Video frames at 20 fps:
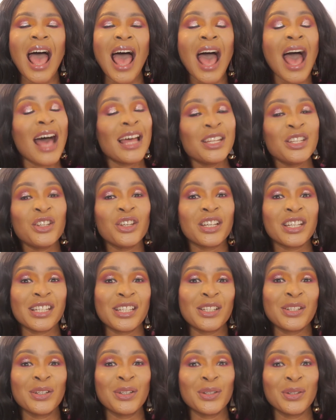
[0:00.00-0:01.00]
and you can
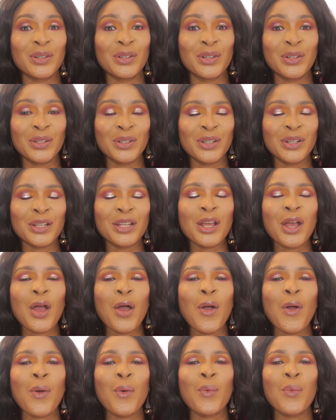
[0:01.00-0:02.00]
still look good
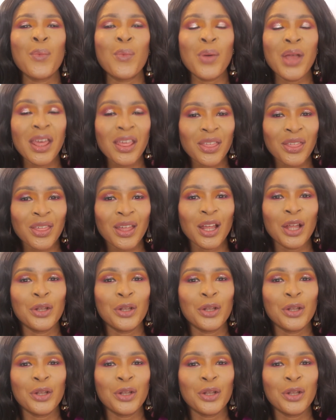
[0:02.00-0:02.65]
with